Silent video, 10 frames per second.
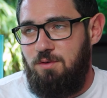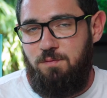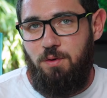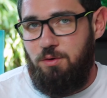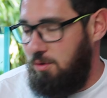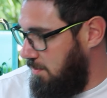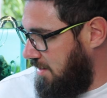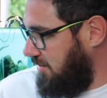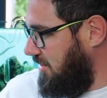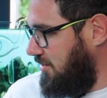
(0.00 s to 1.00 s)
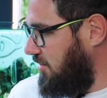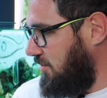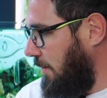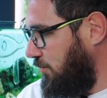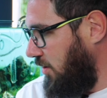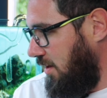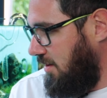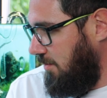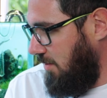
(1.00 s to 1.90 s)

the photo, because this is something that